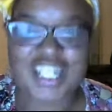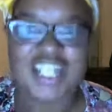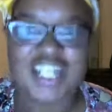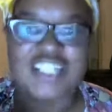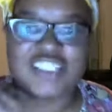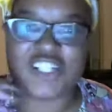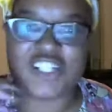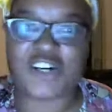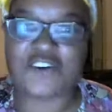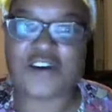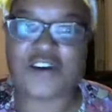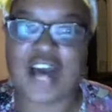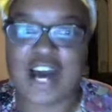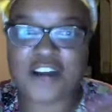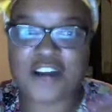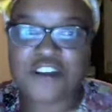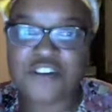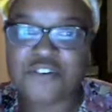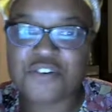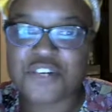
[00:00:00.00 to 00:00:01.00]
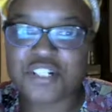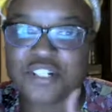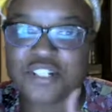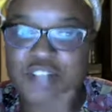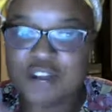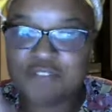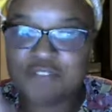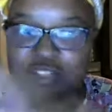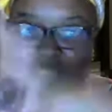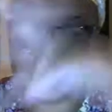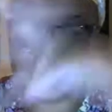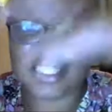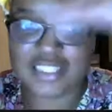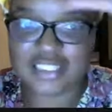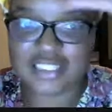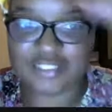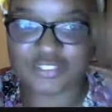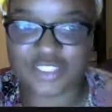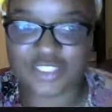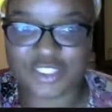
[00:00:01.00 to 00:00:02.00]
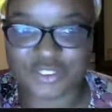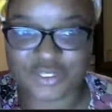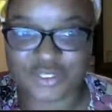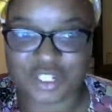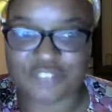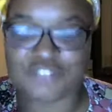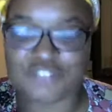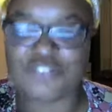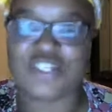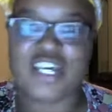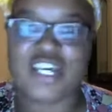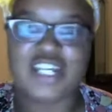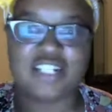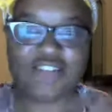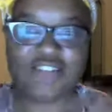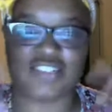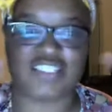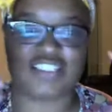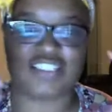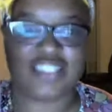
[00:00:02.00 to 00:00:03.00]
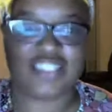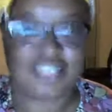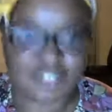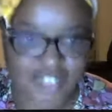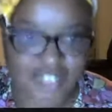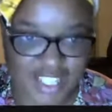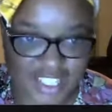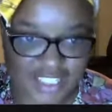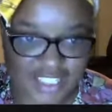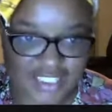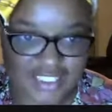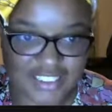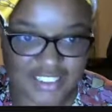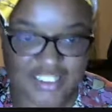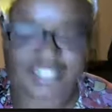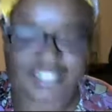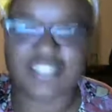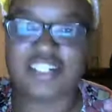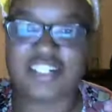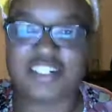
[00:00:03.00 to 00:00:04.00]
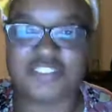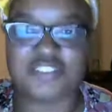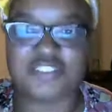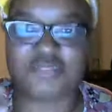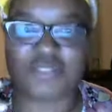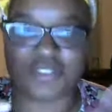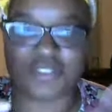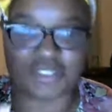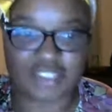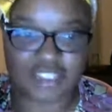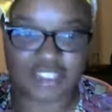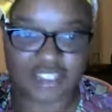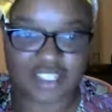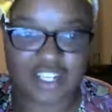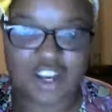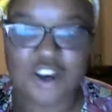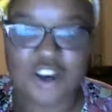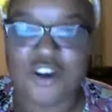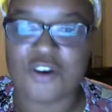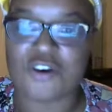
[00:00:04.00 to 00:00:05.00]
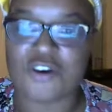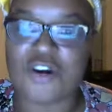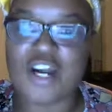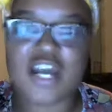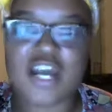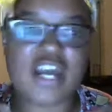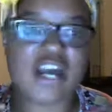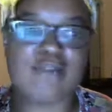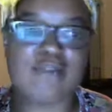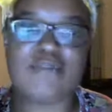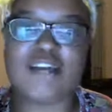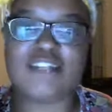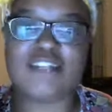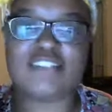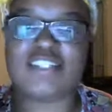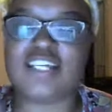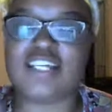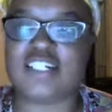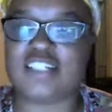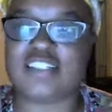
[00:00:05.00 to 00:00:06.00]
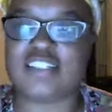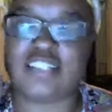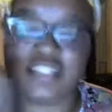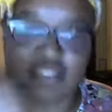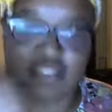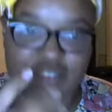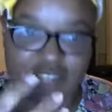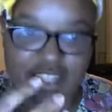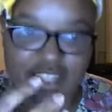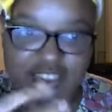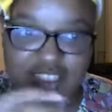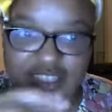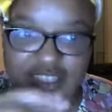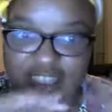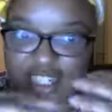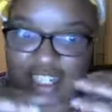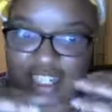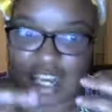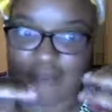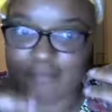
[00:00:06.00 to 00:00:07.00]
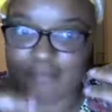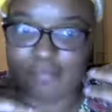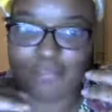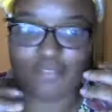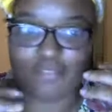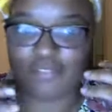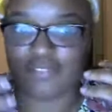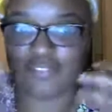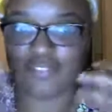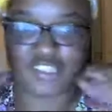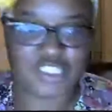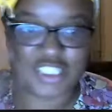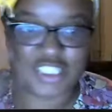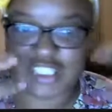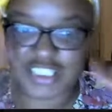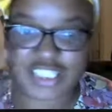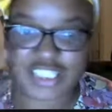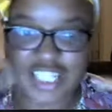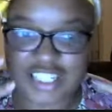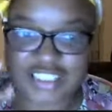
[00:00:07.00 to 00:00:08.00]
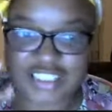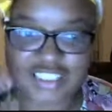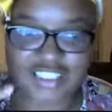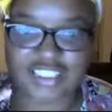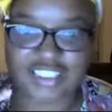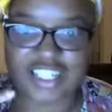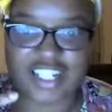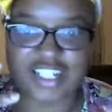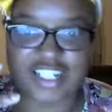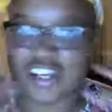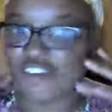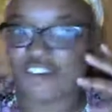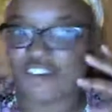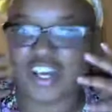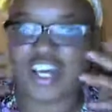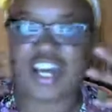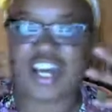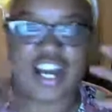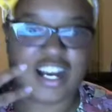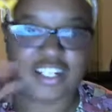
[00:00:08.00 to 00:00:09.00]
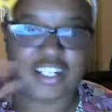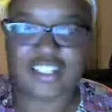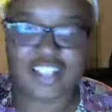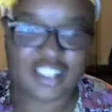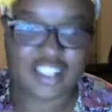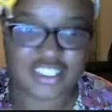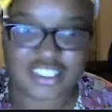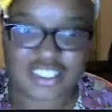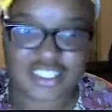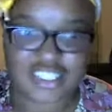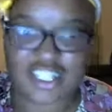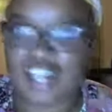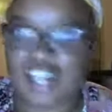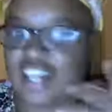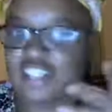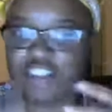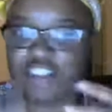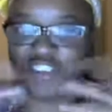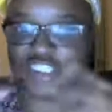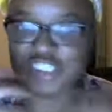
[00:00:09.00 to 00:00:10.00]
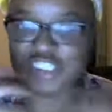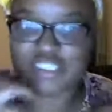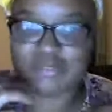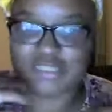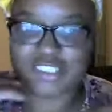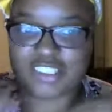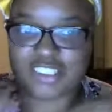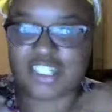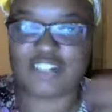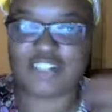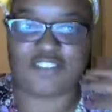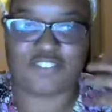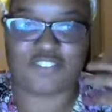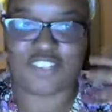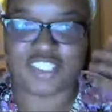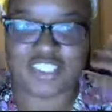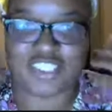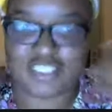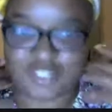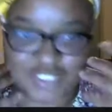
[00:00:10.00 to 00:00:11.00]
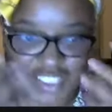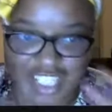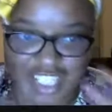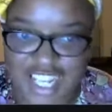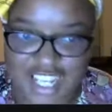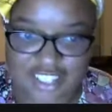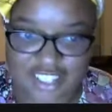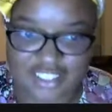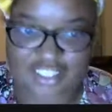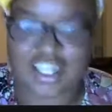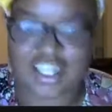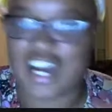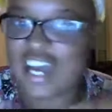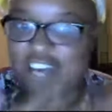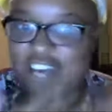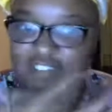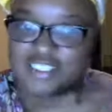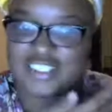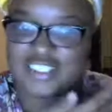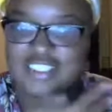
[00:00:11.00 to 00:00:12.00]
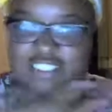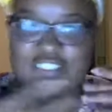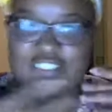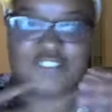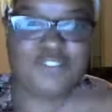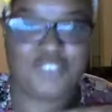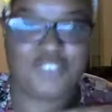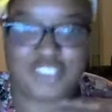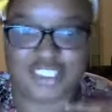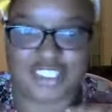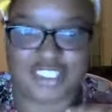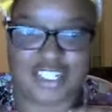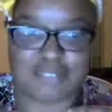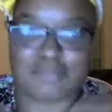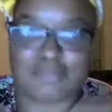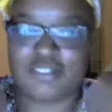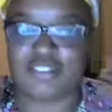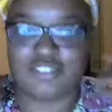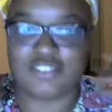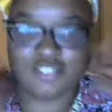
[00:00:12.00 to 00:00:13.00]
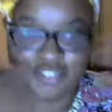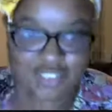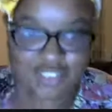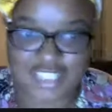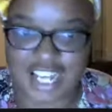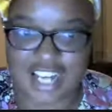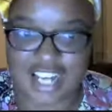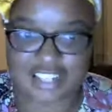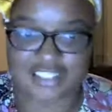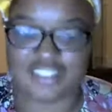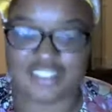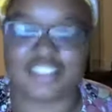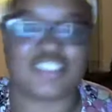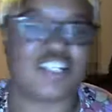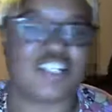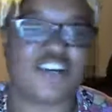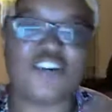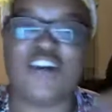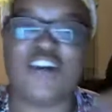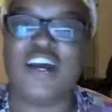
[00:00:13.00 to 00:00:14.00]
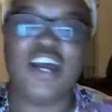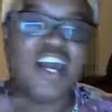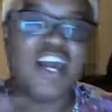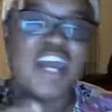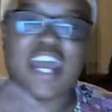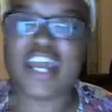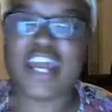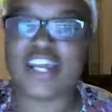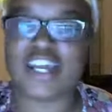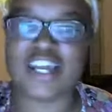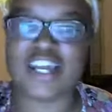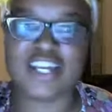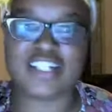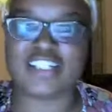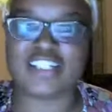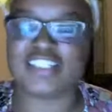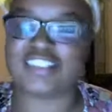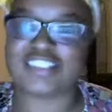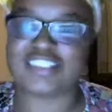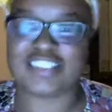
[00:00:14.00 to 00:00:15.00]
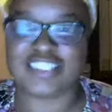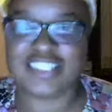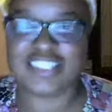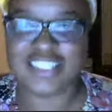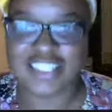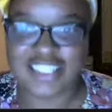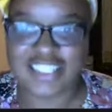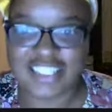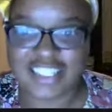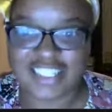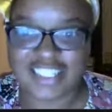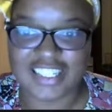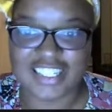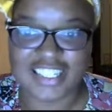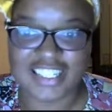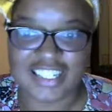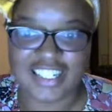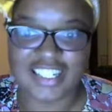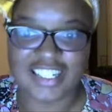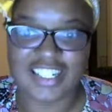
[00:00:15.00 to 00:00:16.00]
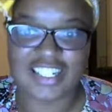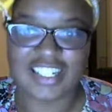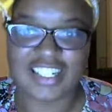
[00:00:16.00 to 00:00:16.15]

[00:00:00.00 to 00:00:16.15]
So how are you conserving the individual if you can't even see the race of the person? Or I'm not saying see the race and then that shouldn't change anything. Okay, I got dark skin. You should treat me to say if this was lighter. I have a sister who looks like me, who's lighter. So your sister looks exactly like you.